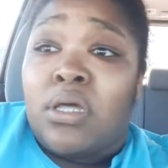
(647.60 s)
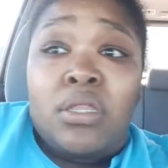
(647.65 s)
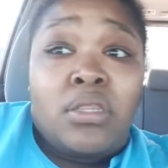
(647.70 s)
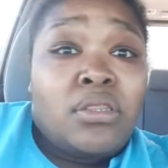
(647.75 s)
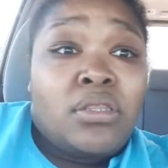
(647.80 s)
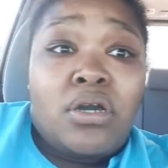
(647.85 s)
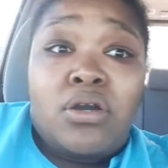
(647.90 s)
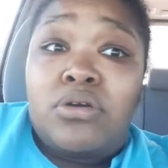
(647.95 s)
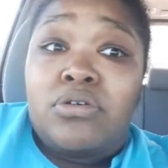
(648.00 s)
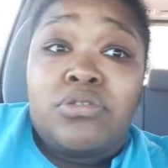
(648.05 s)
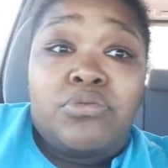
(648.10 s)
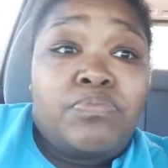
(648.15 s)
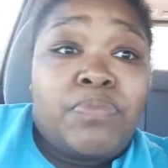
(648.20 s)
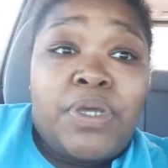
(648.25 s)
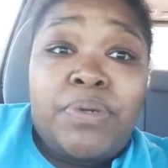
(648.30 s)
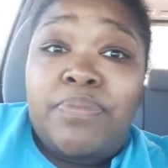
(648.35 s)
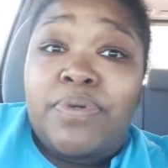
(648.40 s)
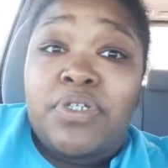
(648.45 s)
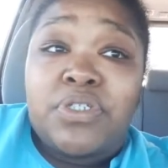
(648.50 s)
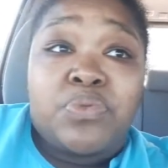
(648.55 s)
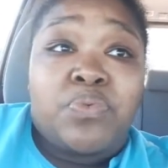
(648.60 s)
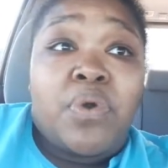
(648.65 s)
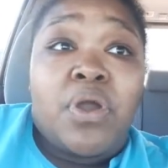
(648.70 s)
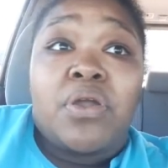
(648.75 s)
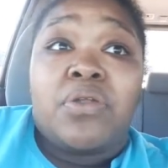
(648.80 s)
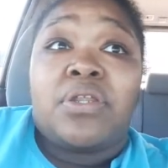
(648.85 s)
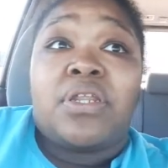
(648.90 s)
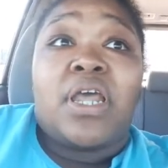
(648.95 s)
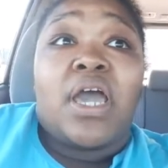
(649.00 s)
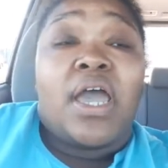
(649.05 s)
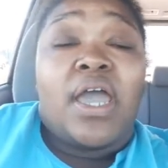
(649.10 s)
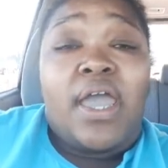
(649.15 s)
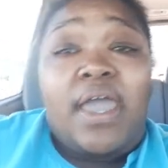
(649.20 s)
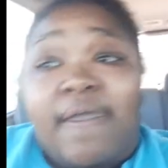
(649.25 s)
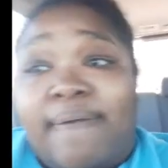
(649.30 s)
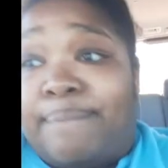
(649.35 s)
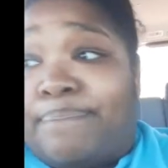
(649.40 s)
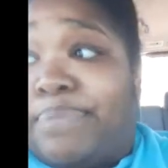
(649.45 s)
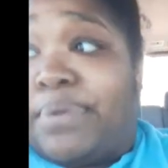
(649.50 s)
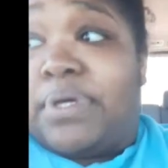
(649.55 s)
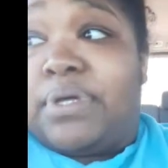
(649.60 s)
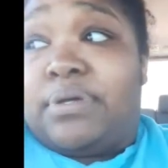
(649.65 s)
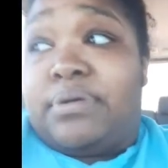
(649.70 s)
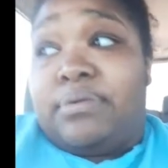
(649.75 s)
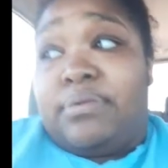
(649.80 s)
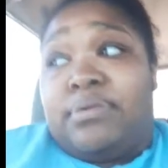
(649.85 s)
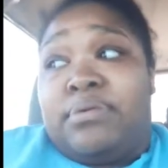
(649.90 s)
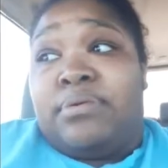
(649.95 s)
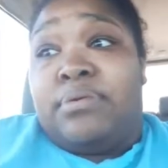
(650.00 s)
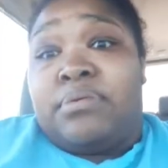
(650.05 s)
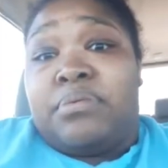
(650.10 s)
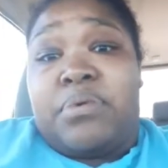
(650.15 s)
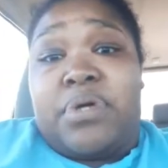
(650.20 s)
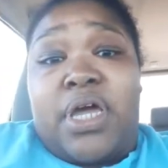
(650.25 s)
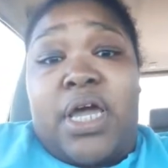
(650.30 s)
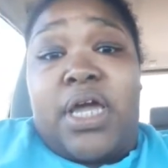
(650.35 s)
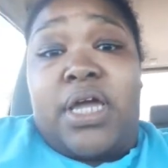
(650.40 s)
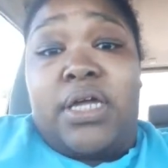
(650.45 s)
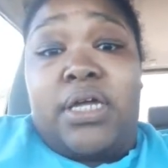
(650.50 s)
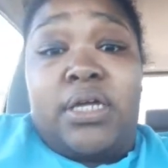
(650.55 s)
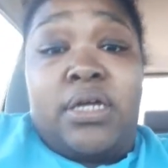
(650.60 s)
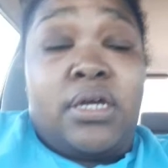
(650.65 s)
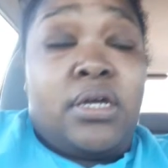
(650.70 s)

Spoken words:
those members were not happy. Okay?